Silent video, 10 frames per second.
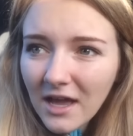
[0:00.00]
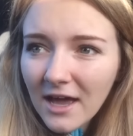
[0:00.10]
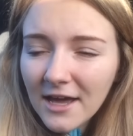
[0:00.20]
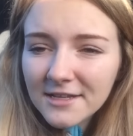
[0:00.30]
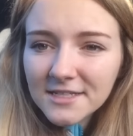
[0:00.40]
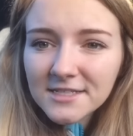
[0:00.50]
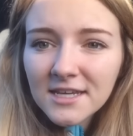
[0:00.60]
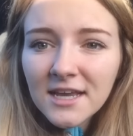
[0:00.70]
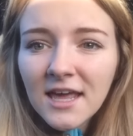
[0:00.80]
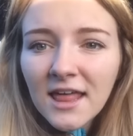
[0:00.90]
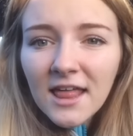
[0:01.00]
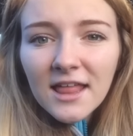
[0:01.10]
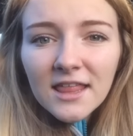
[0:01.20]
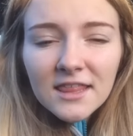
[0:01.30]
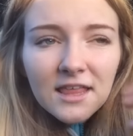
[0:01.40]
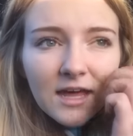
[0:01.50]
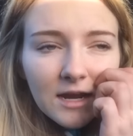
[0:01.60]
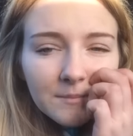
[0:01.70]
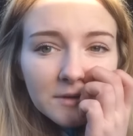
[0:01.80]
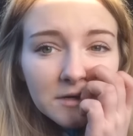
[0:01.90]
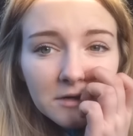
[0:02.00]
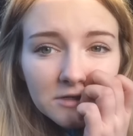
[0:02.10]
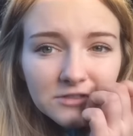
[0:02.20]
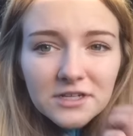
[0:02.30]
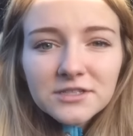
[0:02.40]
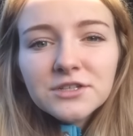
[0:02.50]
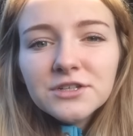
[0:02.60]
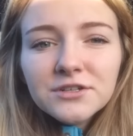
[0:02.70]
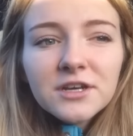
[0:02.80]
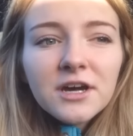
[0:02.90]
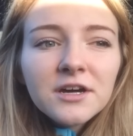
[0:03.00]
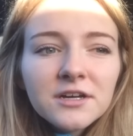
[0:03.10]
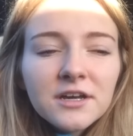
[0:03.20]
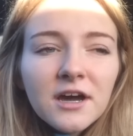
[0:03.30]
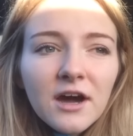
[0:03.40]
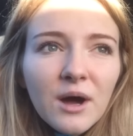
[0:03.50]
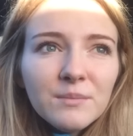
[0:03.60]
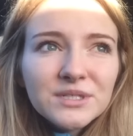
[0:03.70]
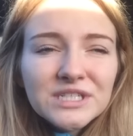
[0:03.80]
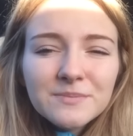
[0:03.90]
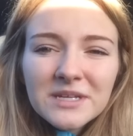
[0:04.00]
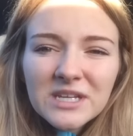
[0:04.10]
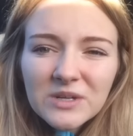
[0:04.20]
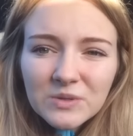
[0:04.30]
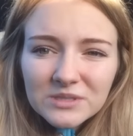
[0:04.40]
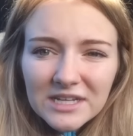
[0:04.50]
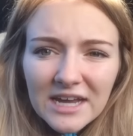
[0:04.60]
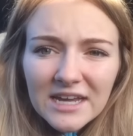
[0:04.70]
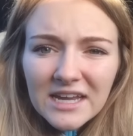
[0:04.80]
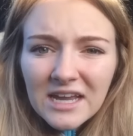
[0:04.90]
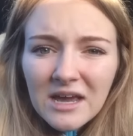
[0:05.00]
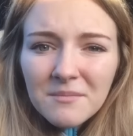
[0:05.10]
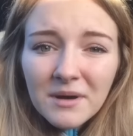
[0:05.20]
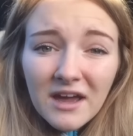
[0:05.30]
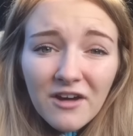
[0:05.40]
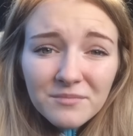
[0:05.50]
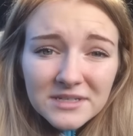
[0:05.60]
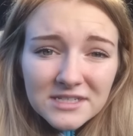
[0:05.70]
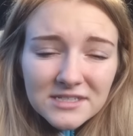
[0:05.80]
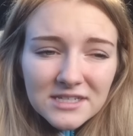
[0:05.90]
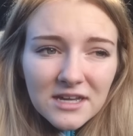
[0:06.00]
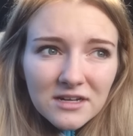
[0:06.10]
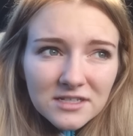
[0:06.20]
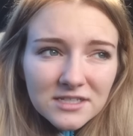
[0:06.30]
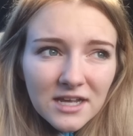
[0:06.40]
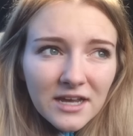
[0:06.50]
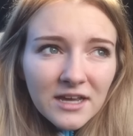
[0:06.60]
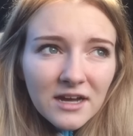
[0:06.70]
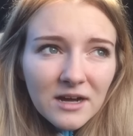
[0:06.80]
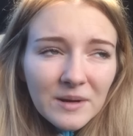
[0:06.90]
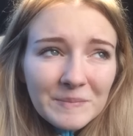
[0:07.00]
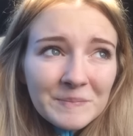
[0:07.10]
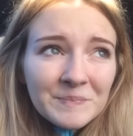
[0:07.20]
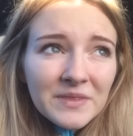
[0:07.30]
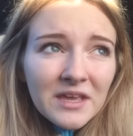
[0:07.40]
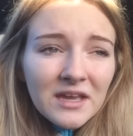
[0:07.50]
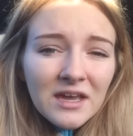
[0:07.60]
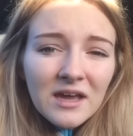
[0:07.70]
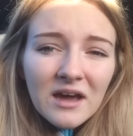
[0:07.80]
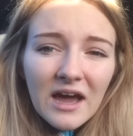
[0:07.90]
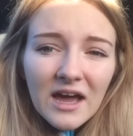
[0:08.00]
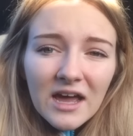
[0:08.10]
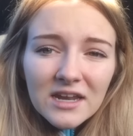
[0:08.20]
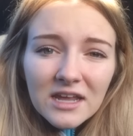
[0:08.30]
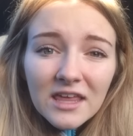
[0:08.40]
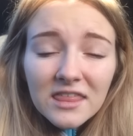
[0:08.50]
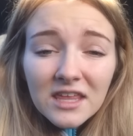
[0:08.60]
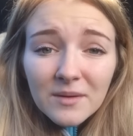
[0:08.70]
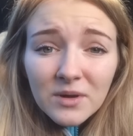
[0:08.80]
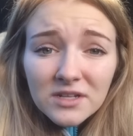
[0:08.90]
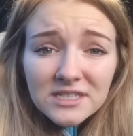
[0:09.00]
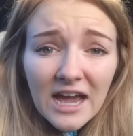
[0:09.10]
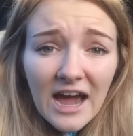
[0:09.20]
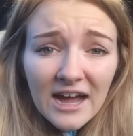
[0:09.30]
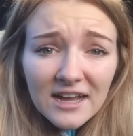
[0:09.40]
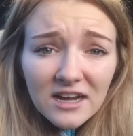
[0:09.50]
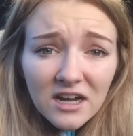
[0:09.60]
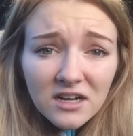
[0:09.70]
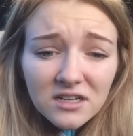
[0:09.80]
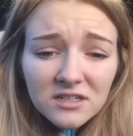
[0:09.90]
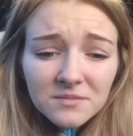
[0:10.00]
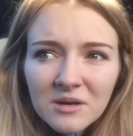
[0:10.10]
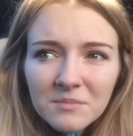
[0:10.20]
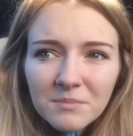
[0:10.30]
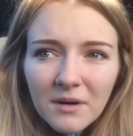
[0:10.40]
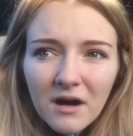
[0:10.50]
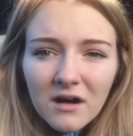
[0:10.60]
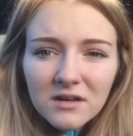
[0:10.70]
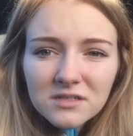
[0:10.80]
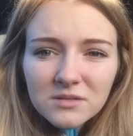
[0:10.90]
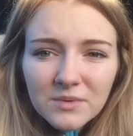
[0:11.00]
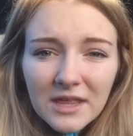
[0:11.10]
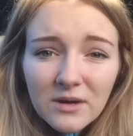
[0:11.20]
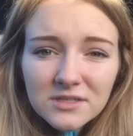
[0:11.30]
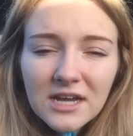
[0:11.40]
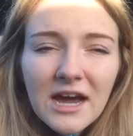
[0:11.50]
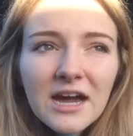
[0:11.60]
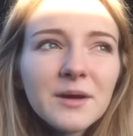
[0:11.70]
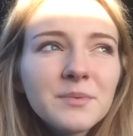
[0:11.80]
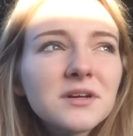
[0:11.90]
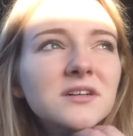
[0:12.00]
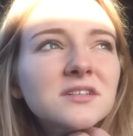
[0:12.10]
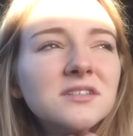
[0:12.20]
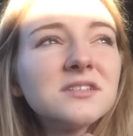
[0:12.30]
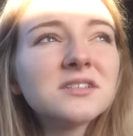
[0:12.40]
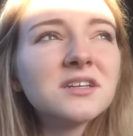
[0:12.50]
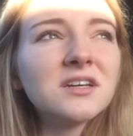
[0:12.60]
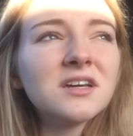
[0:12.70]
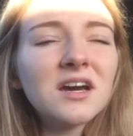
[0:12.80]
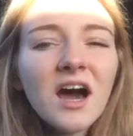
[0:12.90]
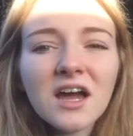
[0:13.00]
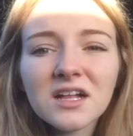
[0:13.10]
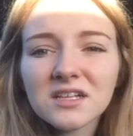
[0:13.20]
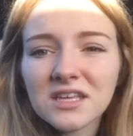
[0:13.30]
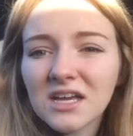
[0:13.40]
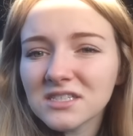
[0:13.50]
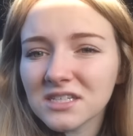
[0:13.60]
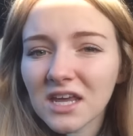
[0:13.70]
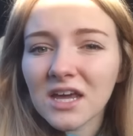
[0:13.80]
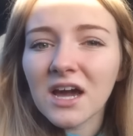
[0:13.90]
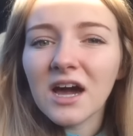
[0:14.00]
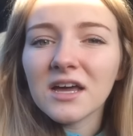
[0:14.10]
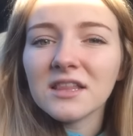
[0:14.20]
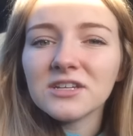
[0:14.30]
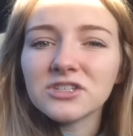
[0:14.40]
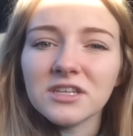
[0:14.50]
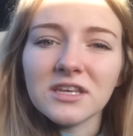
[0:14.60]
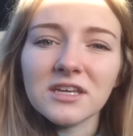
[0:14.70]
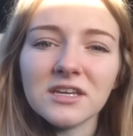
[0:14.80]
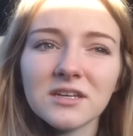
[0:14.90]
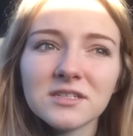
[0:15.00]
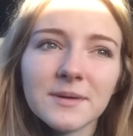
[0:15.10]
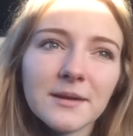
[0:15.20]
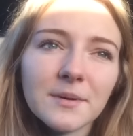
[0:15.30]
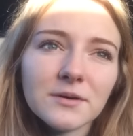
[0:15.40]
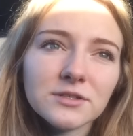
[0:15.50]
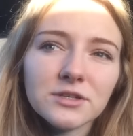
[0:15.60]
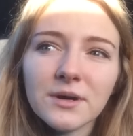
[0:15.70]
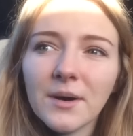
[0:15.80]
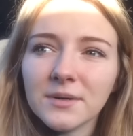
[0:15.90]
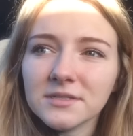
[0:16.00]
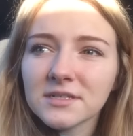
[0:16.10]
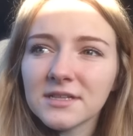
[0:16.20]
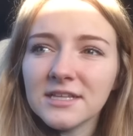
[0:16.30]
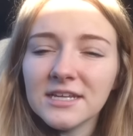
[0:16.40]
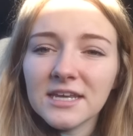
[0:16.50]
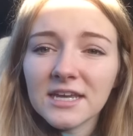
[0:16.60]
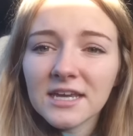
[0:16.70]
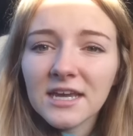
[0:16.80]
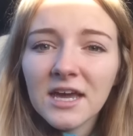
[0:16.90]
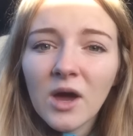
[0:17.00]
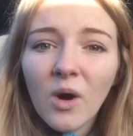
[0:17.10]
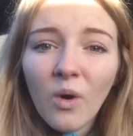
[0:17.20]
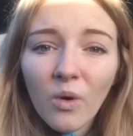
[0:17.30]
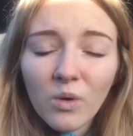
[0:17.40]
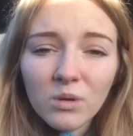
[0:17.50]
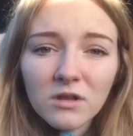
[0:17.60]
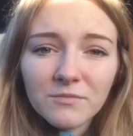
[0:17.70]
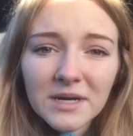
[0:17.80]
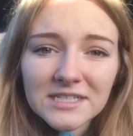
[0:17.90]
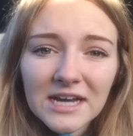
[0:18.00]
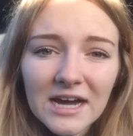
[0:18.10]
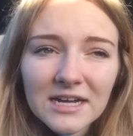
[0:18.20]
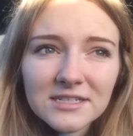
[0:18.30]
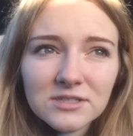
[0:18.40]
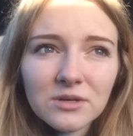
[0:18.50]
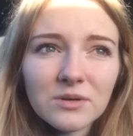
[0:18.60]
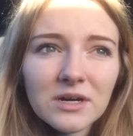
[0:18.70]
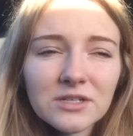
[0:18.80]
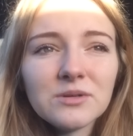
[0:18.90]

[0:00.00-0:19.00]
And then I'm gonna go straight to Luna. Um, she's been in all day, but I have been to see her today. Um, and I think I'm going to hack her, but without tack, because I, yesterday I literally spent about two hours cleaning all of my tack, so I